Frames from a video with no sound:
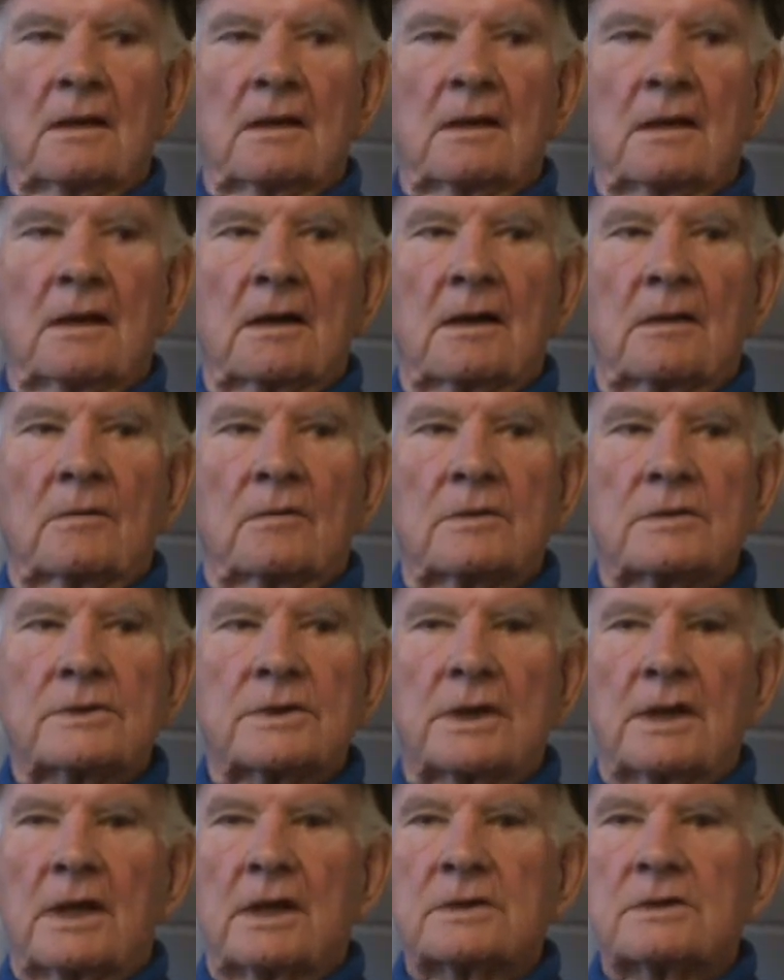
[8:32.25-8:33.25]
I was
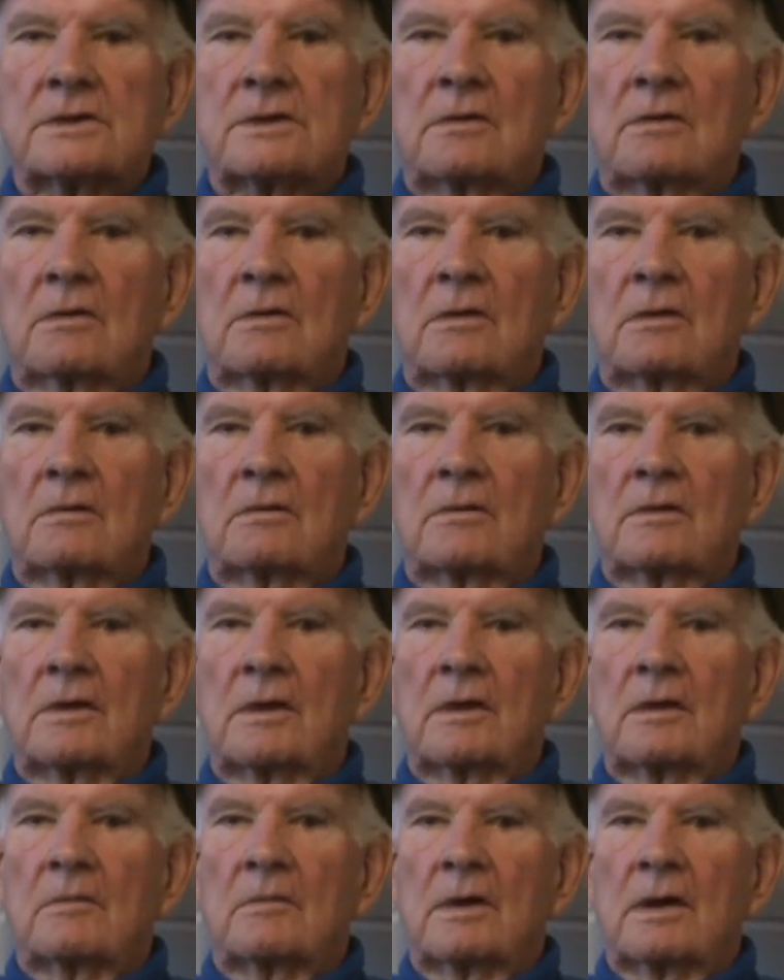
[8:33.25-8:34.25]
against
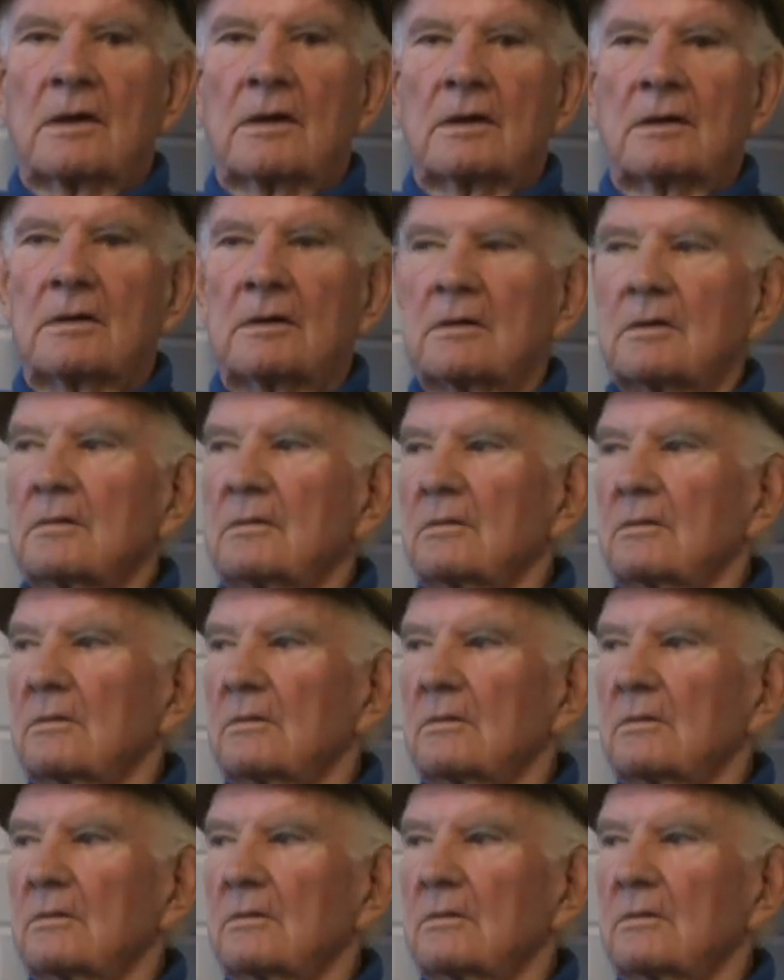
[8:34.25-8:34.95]
the American